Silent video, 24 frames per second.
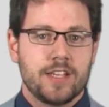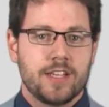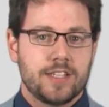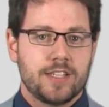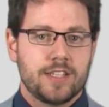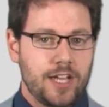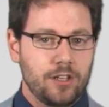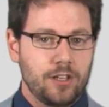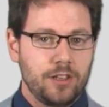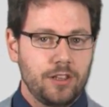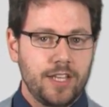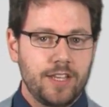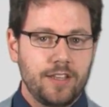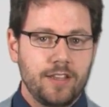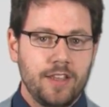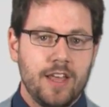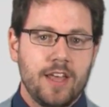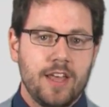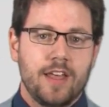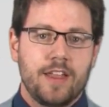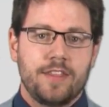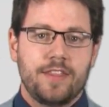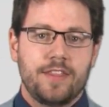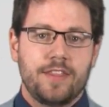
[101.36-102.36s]
Secondly,
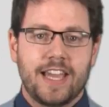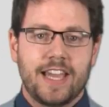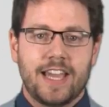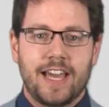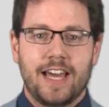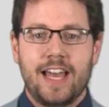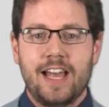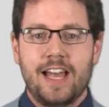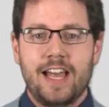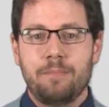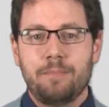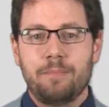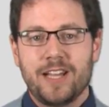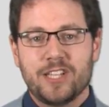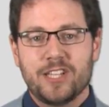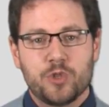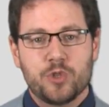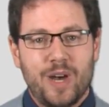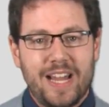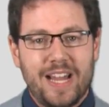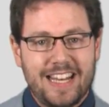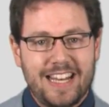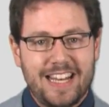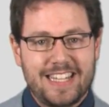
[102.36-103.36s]
they can help us
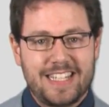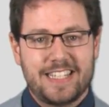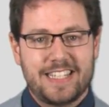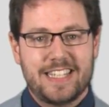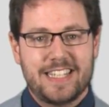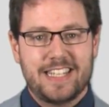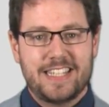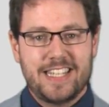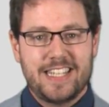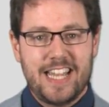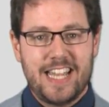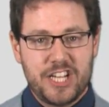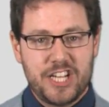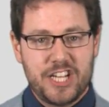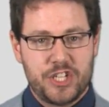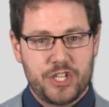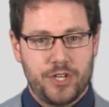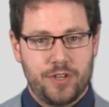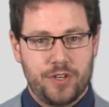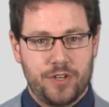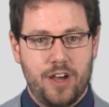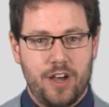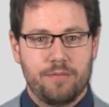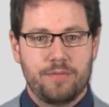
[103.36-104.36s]
to analyze the
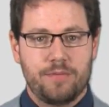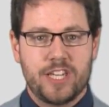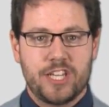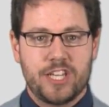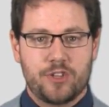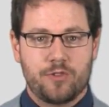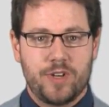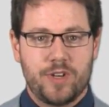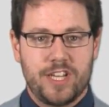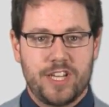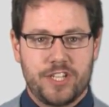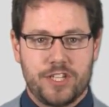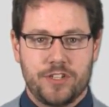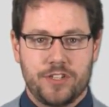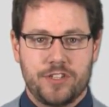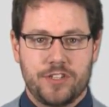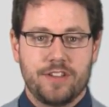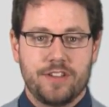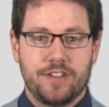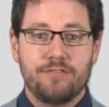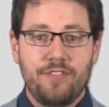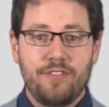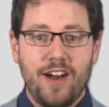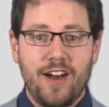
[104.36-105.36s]
texture of these regions.
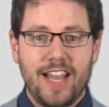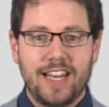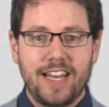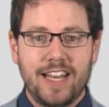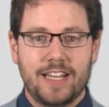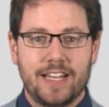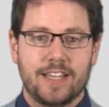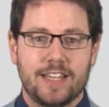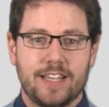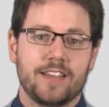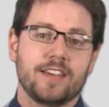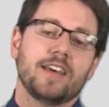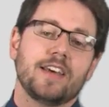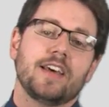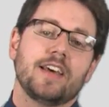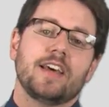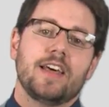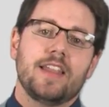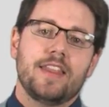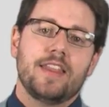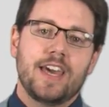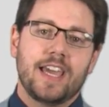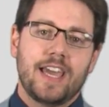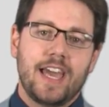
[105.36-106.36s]
And finally,
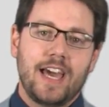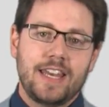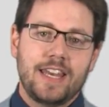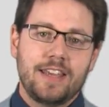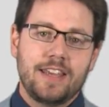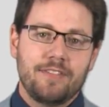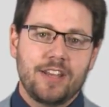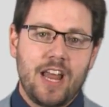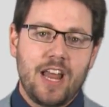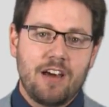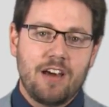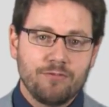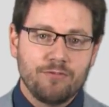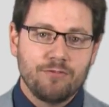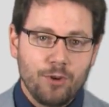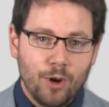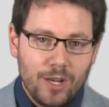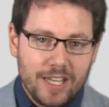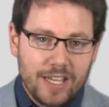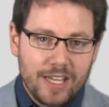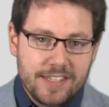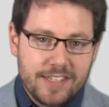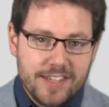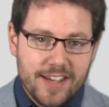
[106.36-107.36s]
they can even
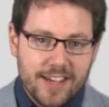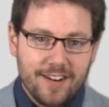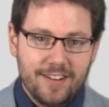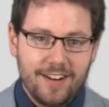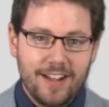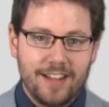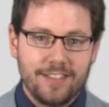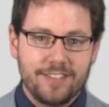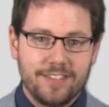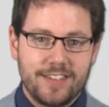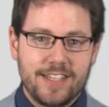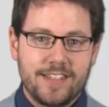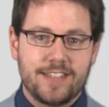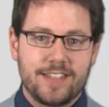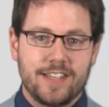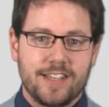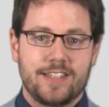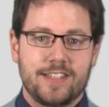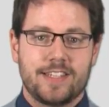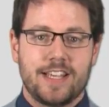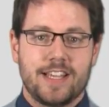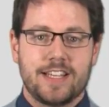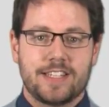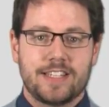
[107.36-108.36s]
unfold internal
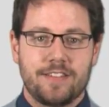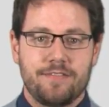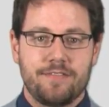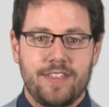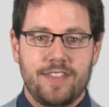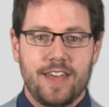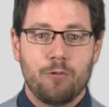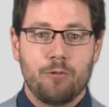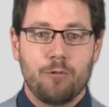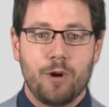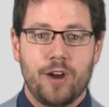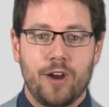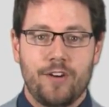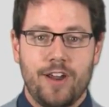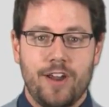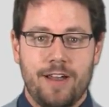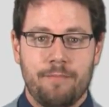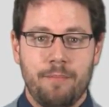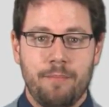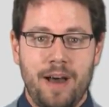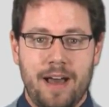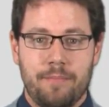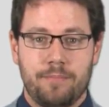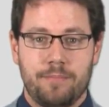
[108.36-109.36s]
details as if they were a
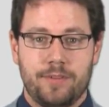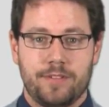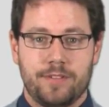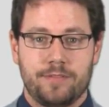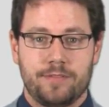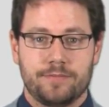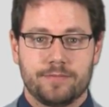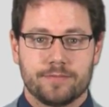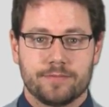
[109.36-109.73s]
map.